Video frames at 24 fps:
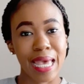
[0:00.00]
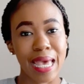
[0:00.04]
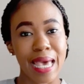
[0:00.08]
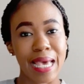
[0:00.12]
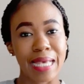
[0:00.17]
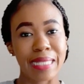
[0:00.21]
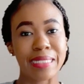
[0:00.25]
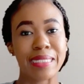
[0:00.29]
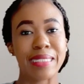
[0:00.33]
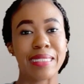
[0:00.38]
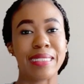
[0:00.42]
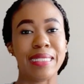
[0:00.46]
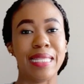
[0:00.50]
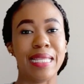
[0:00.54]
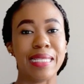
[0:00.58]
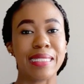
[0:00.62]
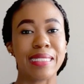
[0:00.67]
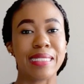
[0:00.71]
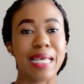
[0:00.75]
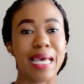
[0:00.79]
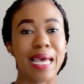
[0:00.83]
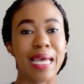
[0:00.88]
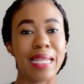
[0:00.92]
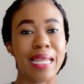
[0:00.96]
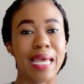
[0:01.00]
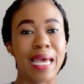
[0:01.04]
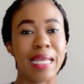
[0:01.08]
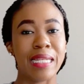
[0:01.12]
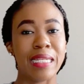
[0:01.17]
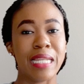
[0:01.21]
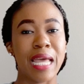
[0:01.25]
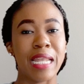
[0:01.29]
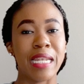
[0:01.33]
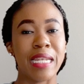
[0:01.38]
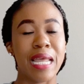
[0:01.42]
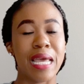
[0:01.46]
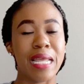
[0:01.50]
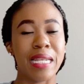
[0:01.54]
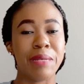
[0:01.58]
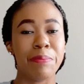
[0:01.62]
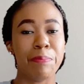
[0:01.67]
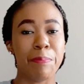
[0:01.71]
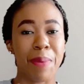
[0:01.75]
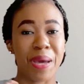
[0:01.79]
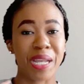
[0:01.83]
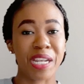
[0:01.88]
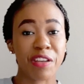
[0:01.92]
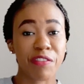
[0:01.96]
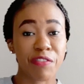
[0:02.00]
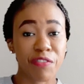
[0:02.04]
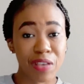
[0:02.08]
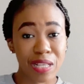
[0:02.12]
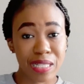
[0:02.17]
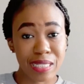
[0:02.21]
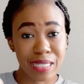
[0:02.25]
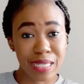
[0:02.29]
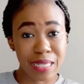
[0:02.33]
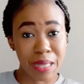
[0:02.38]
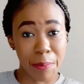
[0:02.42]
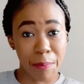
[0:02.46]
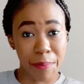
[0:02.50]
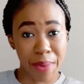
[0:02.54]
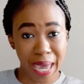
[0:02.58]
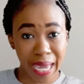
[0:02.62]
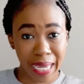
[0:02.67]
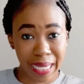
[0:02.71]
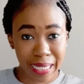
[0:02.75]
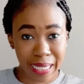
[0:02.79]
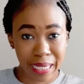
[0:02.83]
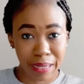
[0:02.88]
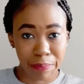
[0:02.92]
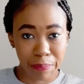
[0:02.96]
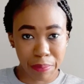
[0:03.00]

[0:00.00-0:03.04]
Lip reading: it benefits the bank,